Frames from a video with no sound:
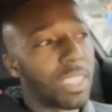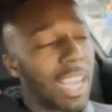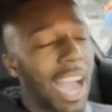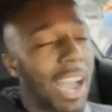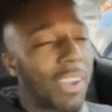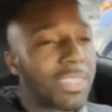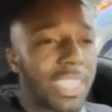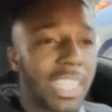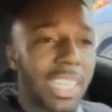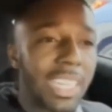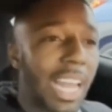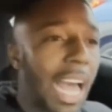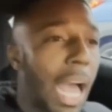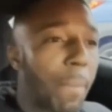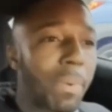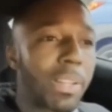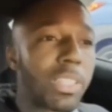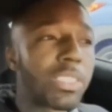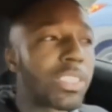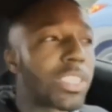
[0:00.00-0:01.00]
I've seen it
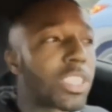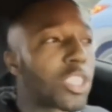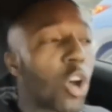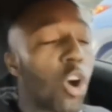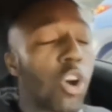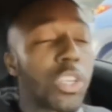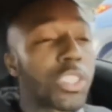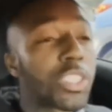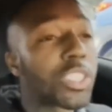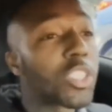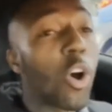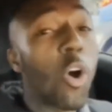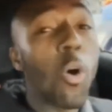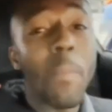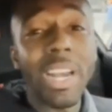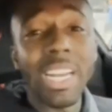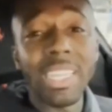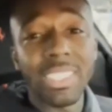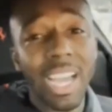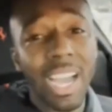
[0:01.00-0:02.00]
happen so
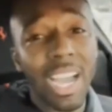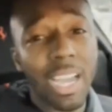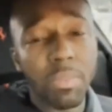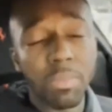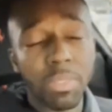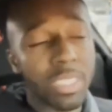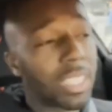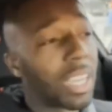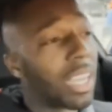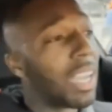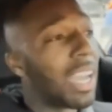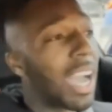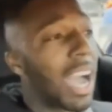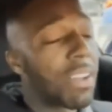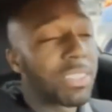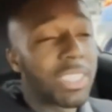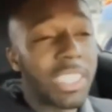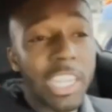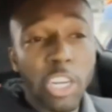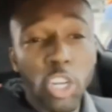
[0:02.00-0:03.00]
many times. I've
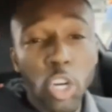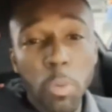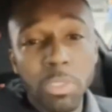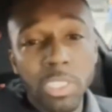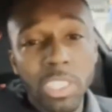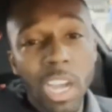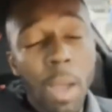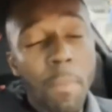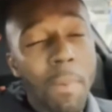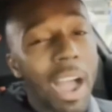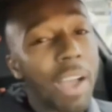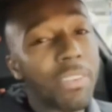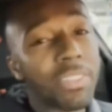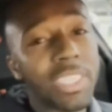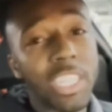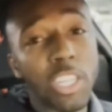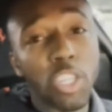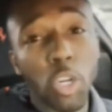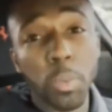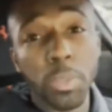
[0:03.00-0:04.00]
seen groups come, I've
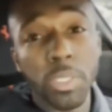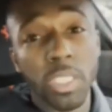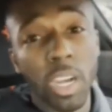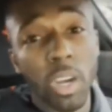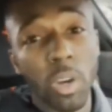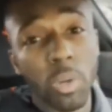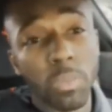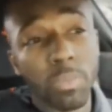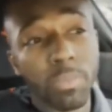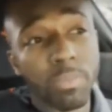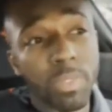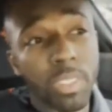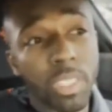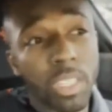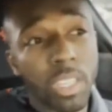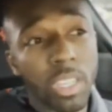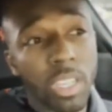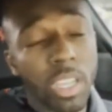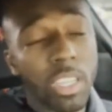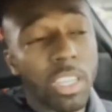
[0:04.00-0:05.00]
seen groups go.
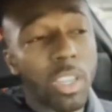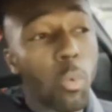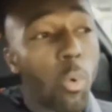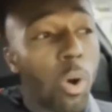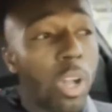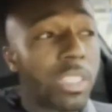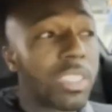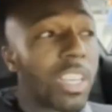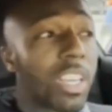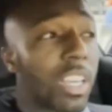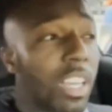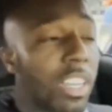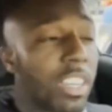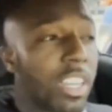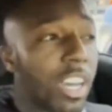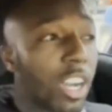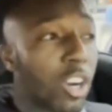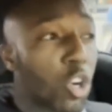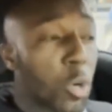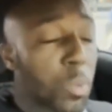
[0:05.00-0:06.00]

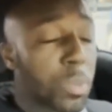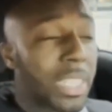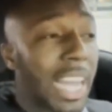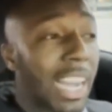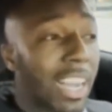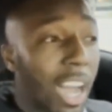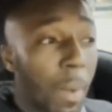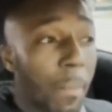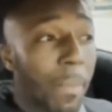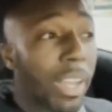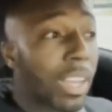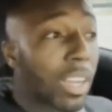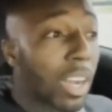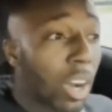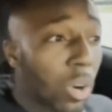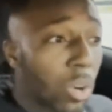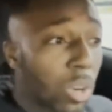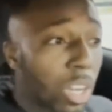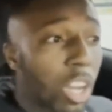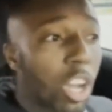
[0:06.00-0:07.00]
The groups that come and
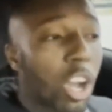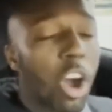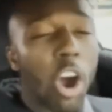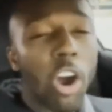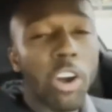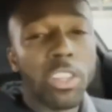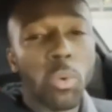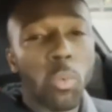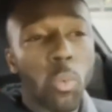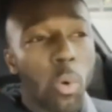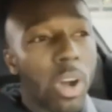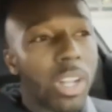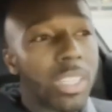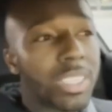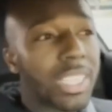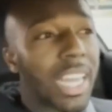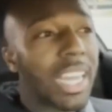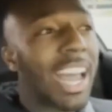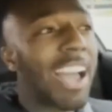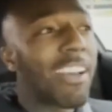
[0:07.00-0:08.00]
go are the ones
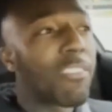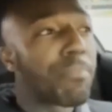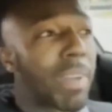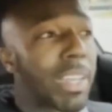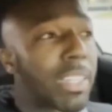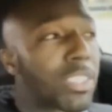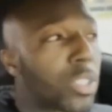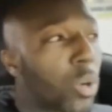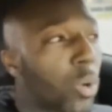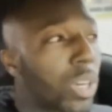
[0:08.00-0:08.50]
that have mentors